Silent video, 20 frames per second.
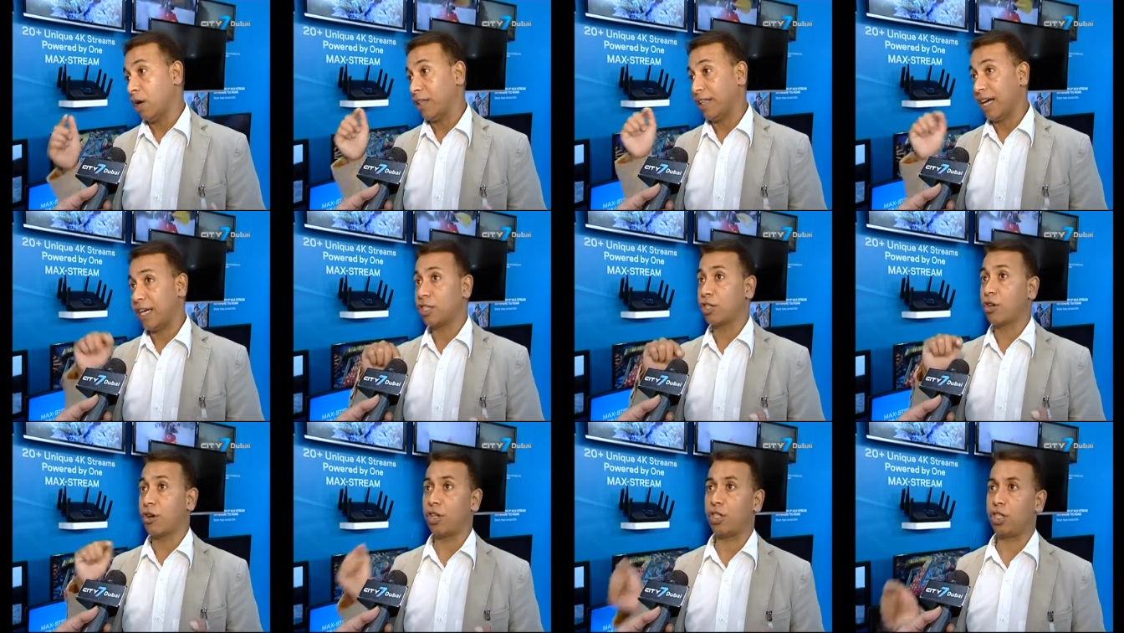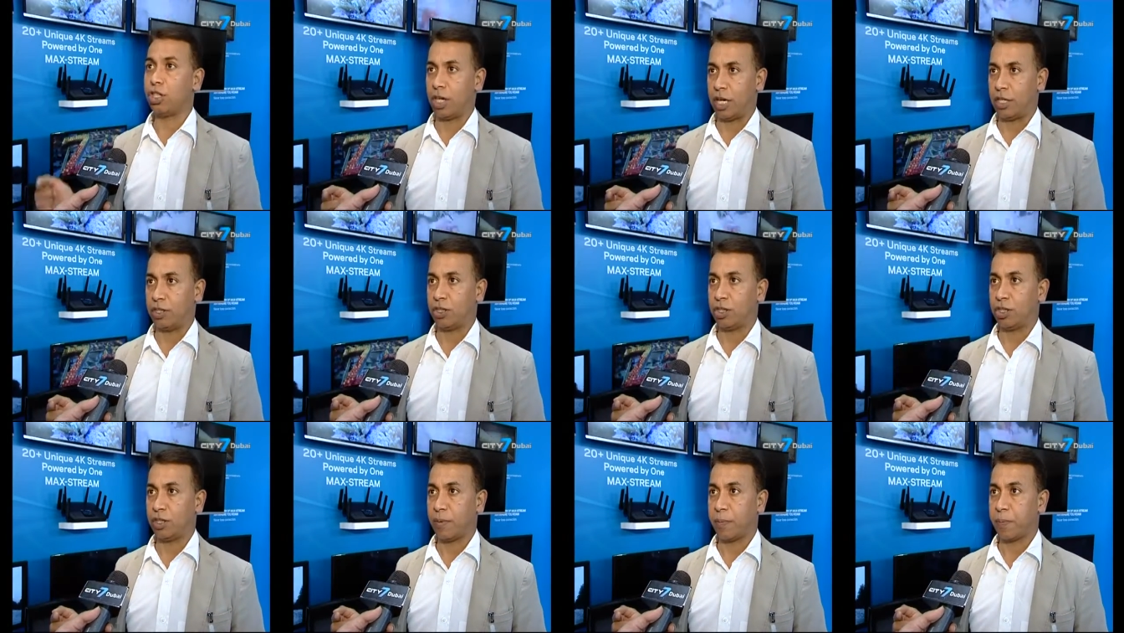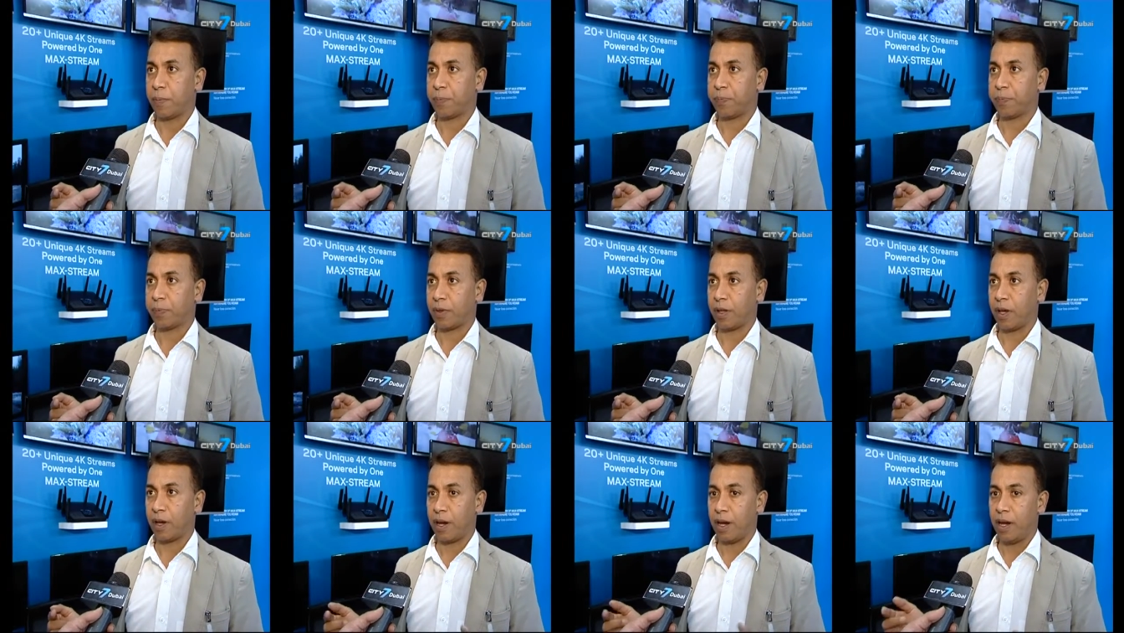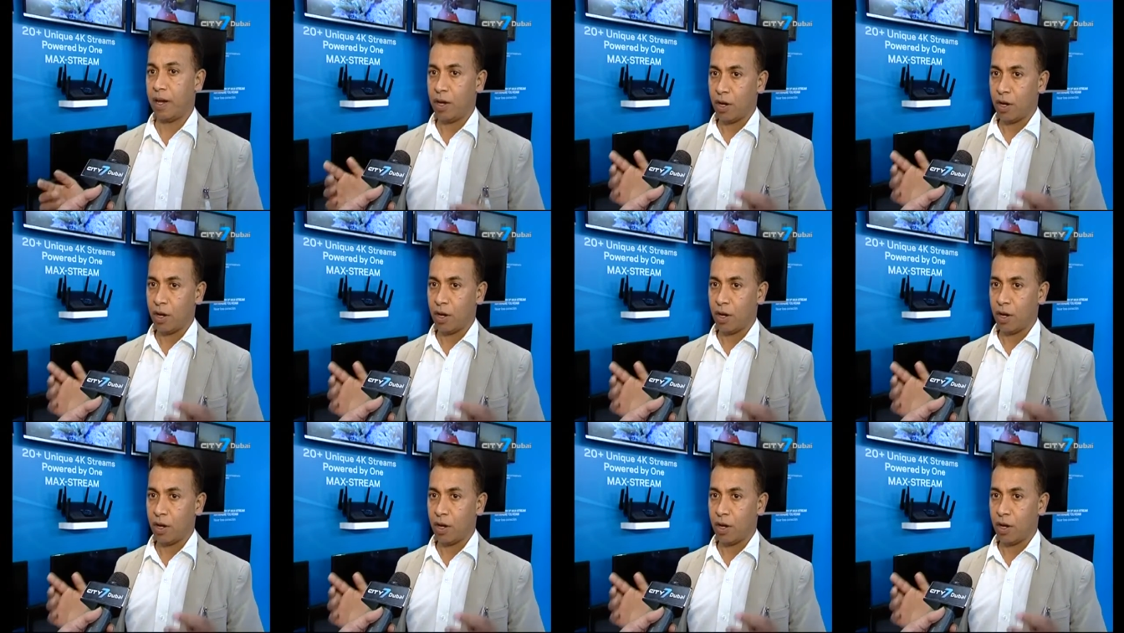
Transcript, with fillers: That is going to change. Okay?